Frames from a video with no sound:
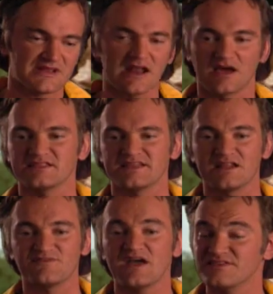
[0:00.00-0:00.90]
not oddly
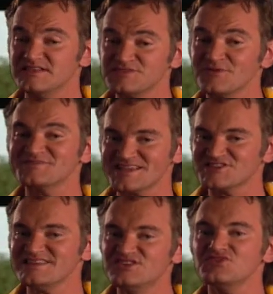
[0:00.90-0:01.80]
enough, these films
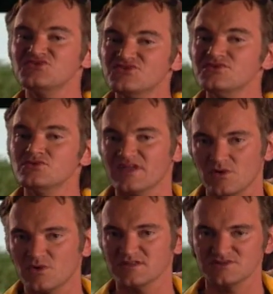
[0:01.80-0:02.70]
actually didn't do that
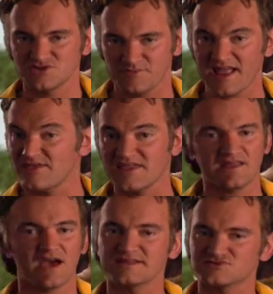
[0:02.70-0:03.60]
well in Japan. They
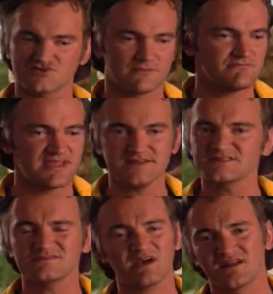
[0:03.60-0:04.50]
got a
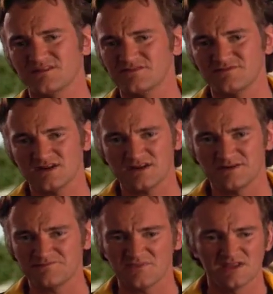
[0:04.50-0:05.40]
tremendous amount of
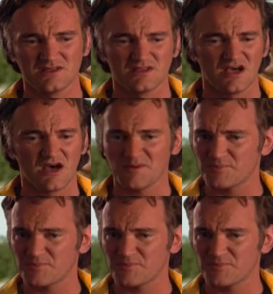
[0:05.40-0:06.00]
um, uh,